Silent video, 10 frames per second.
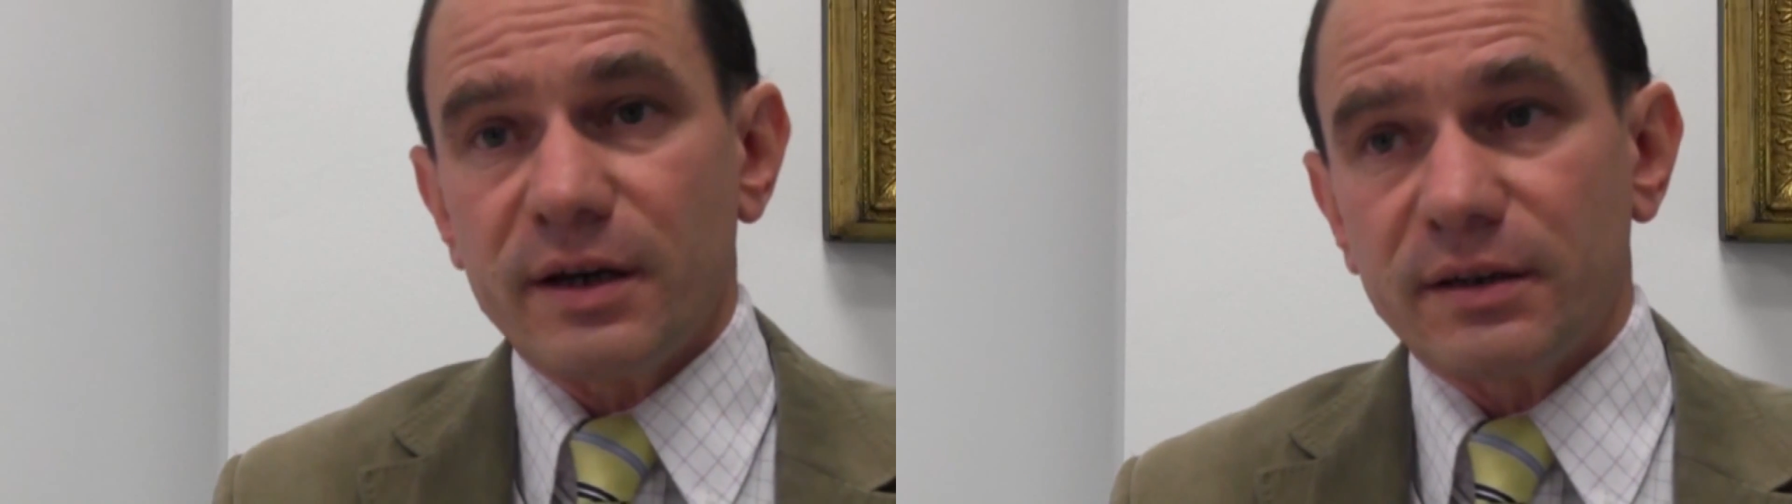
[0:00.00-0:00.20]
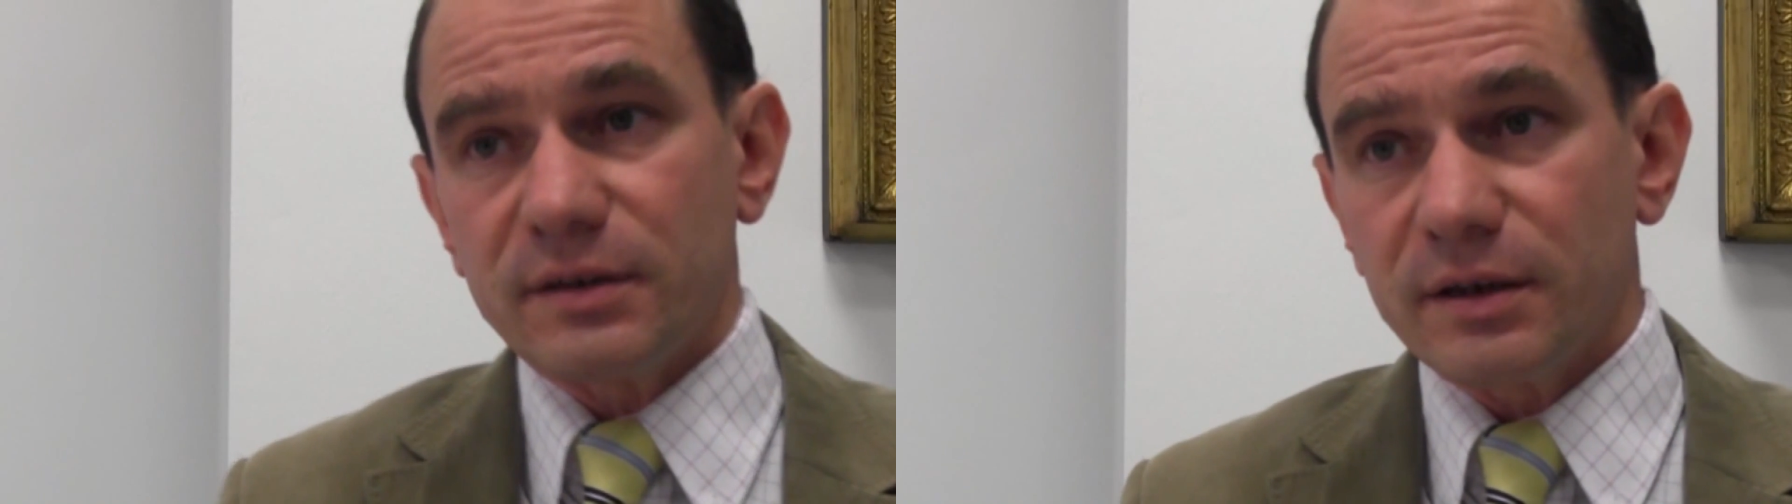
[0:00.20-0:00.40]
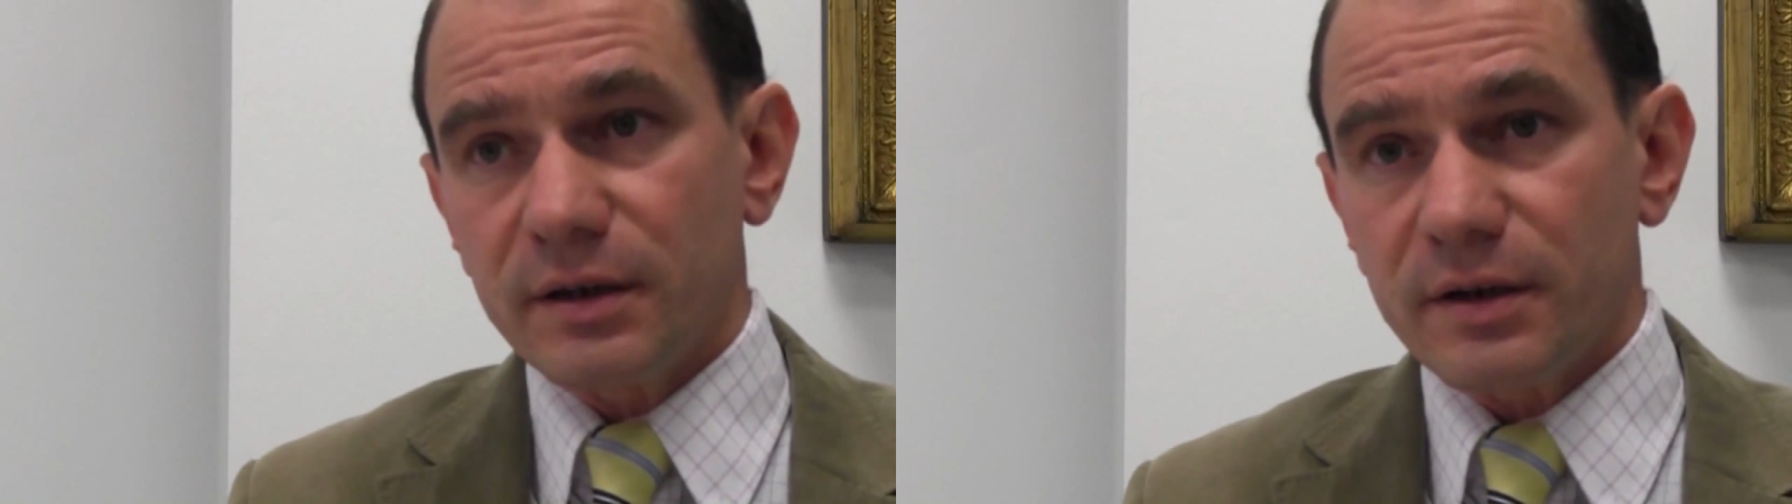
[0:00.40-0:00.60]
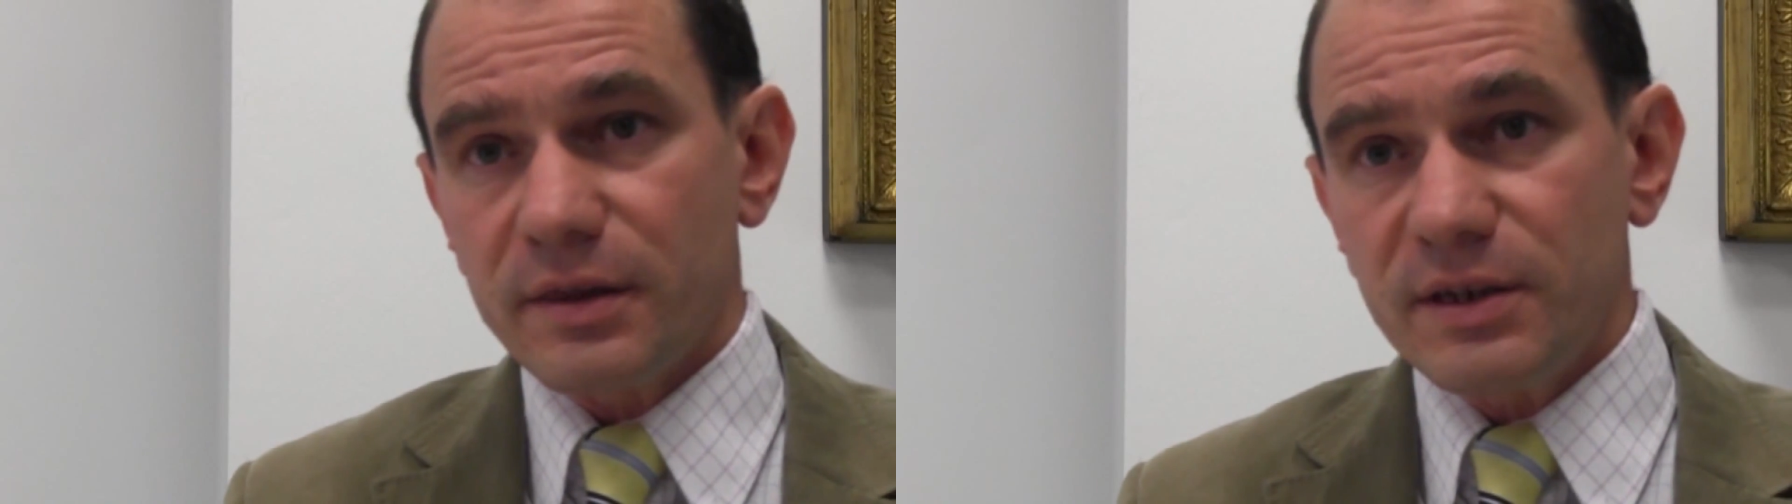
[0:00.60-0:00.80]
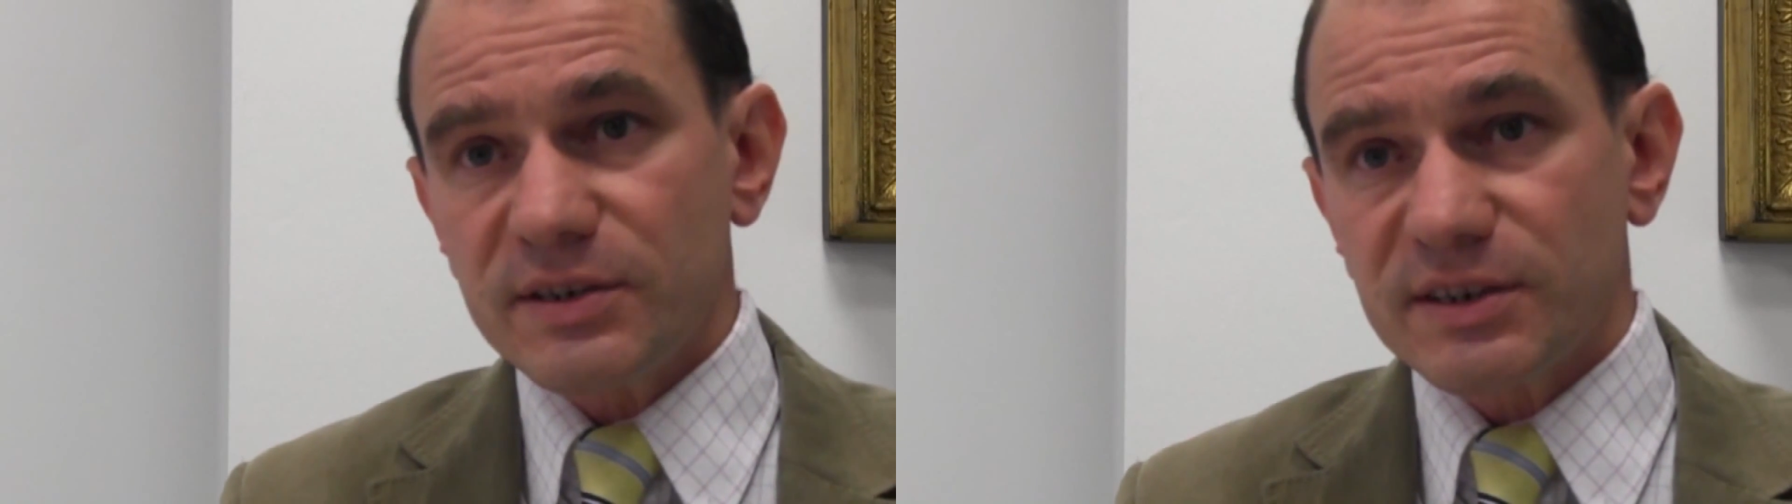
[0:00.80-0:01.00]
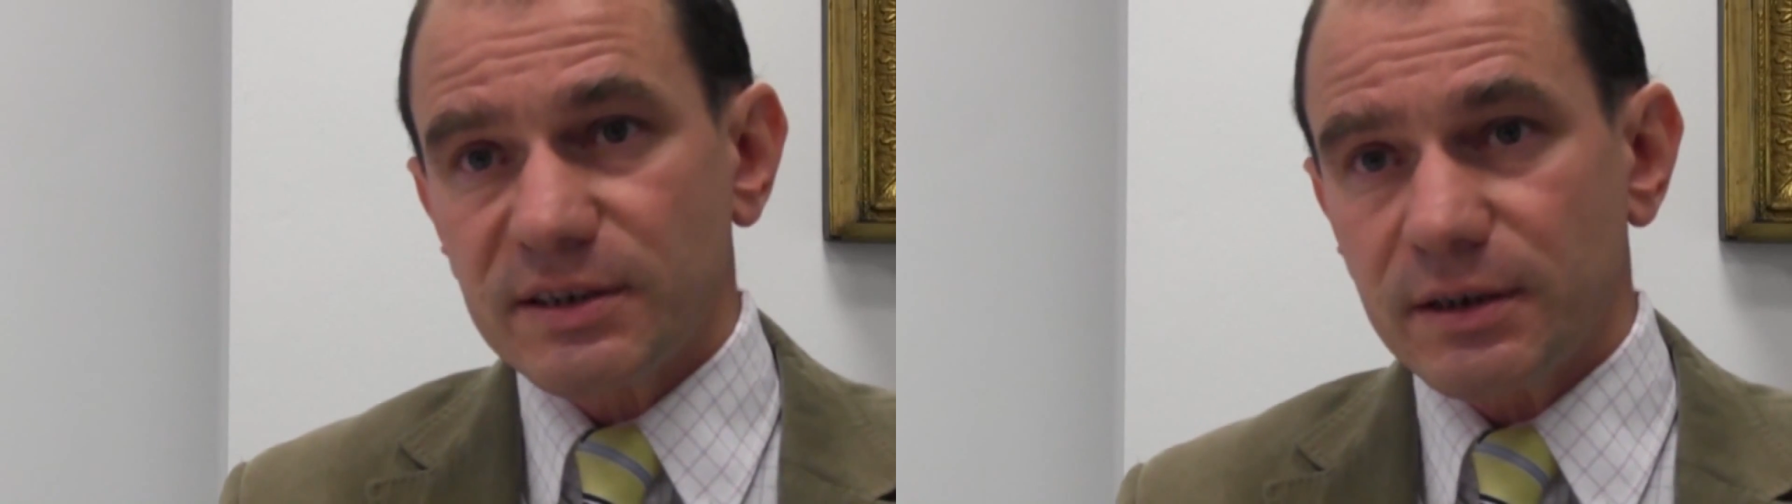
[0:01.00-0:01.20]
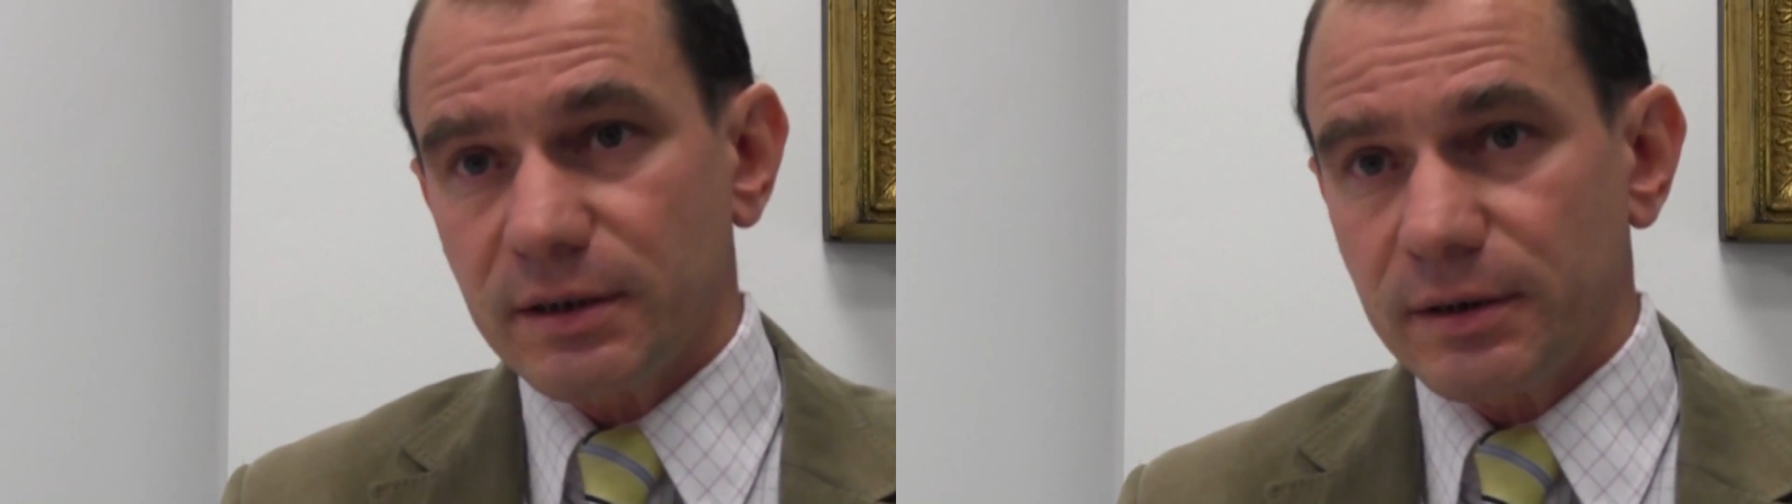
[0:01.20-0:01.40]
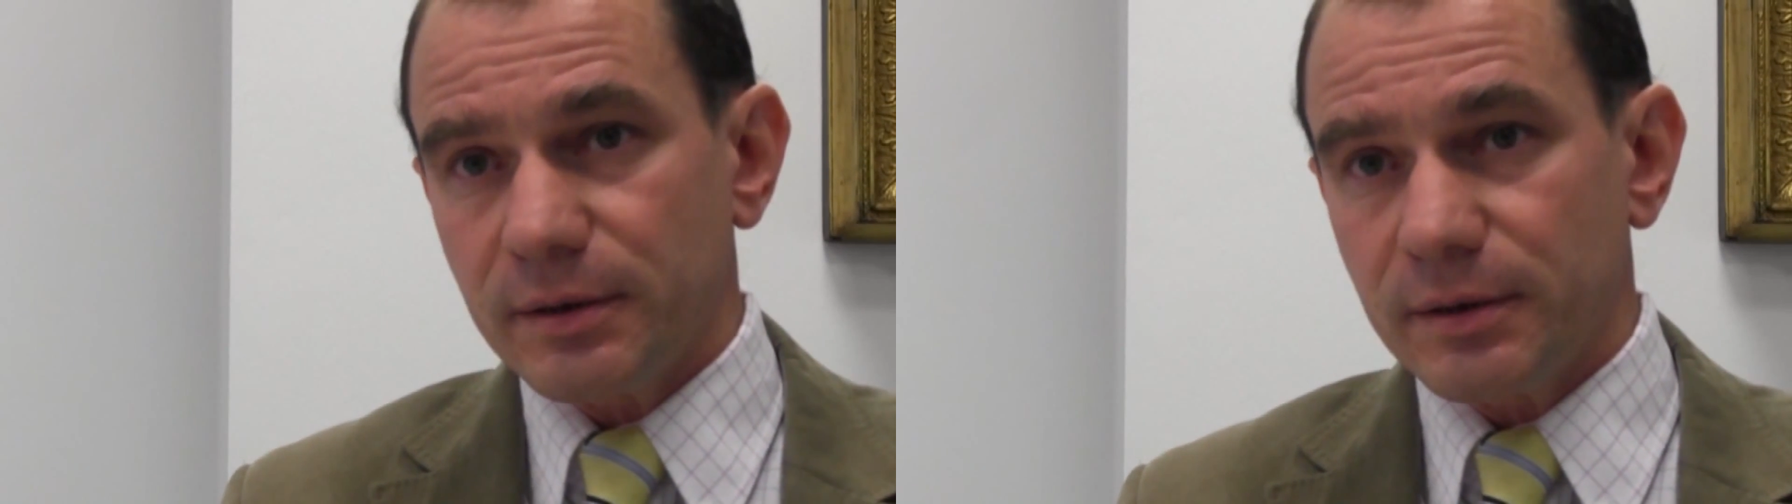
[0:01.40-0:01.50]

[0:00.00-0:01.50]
that uh, these uh,